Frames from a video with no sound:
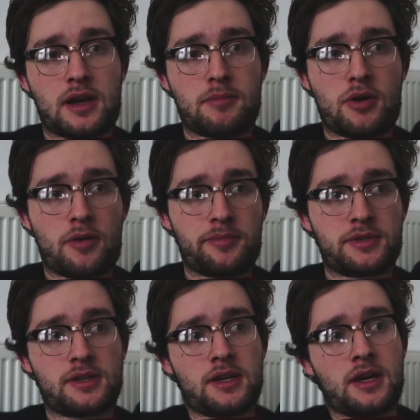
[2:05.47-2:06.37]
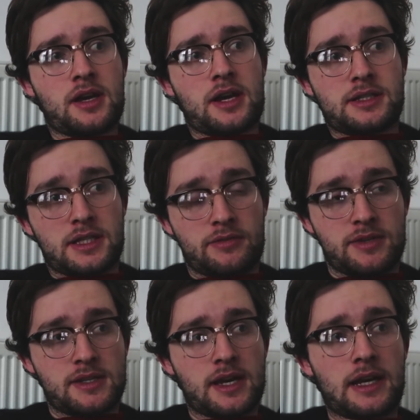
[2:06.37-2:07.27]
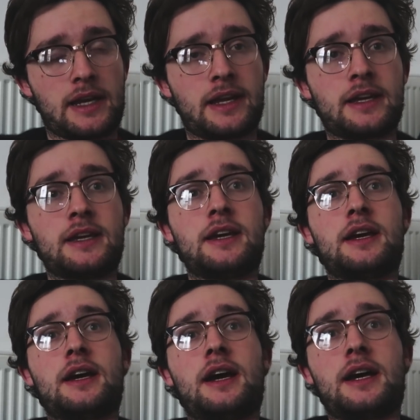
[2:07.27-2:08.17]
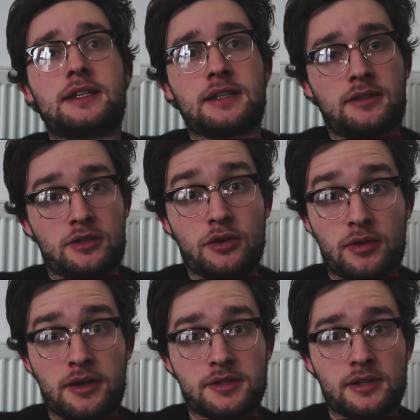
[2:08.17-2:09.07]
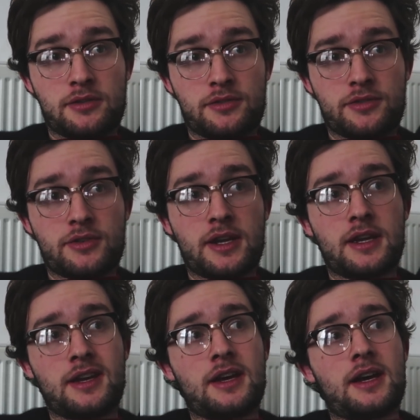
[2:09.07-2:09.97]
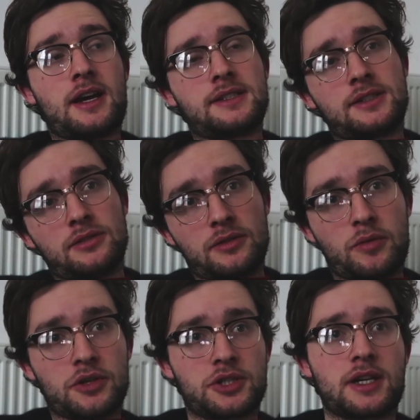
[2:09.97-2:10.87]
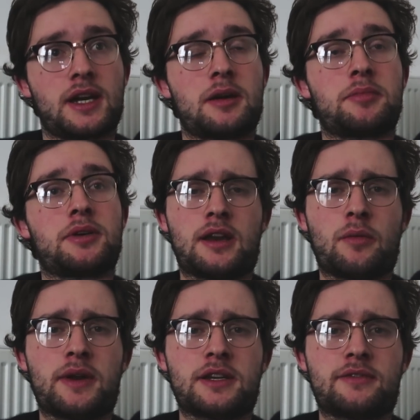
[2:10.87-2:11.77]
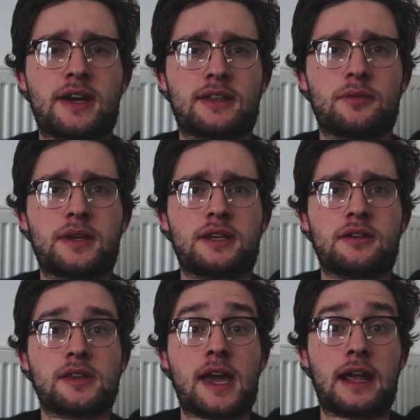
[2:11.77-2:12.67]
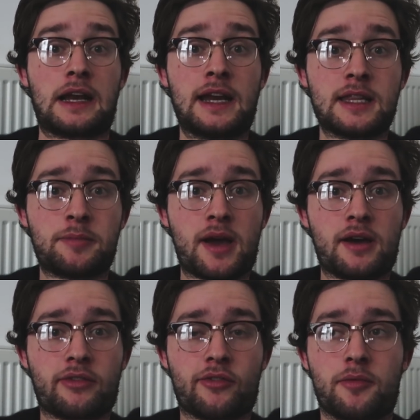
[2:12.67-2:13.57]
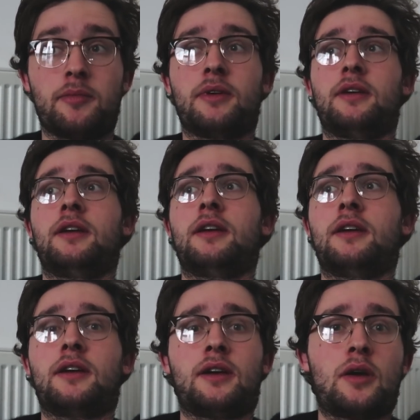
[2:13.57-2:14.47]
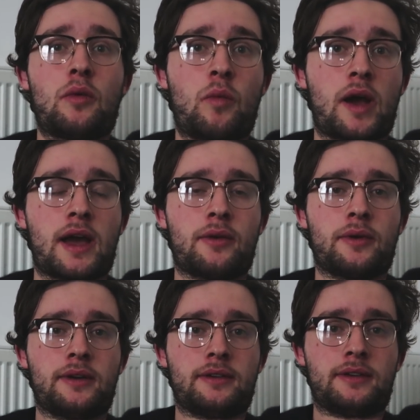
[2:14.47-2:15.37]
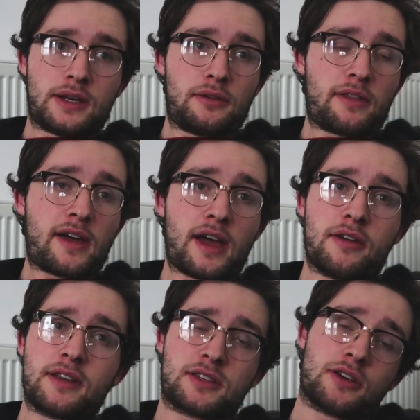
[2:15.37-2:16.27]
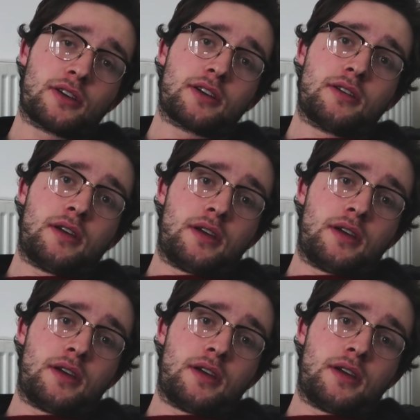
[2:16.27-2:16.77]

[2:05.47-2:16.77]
I mopped, I did the recycling, I did 2 loads of laundry, I did all the washing up, and I windowed back the windows, and I cleaned the bathroom. Wow. And all of that only took